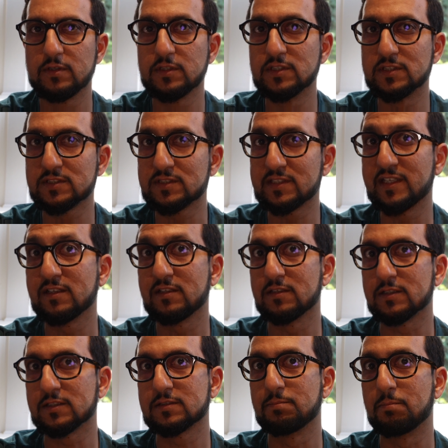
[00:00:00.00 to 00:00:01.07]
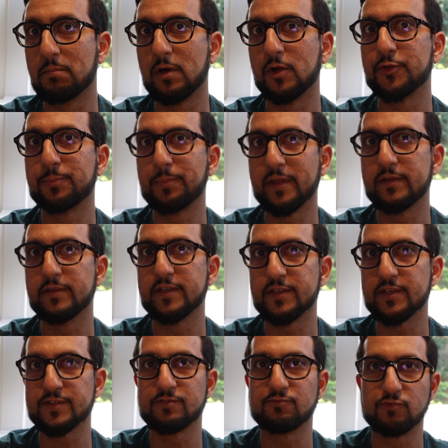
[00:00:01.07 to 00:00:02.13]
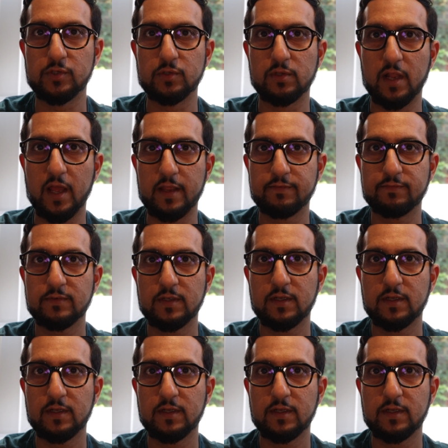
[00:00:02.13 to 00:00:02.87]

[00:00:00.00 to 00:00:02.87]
your skin looks much better than it does in real life.